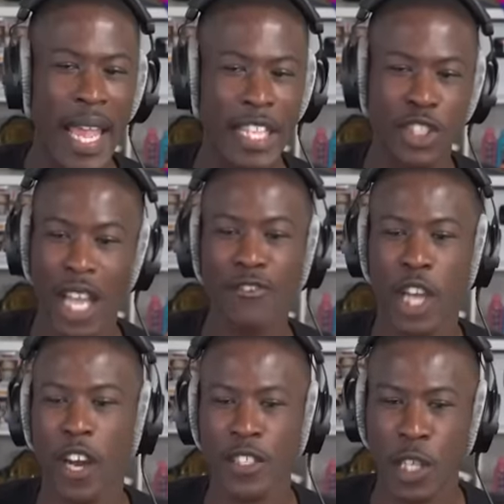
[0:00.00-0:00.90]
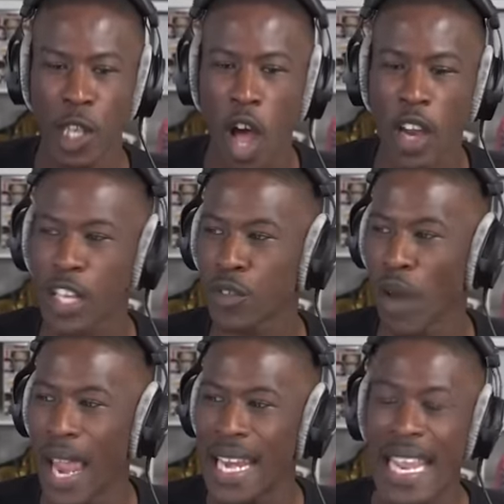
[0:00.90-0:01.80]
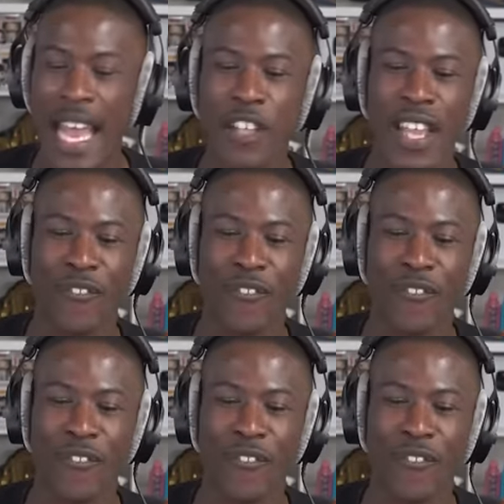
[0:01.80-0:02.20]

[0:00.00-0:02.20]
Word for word: In Jeff Jarrett's longest reign, he held it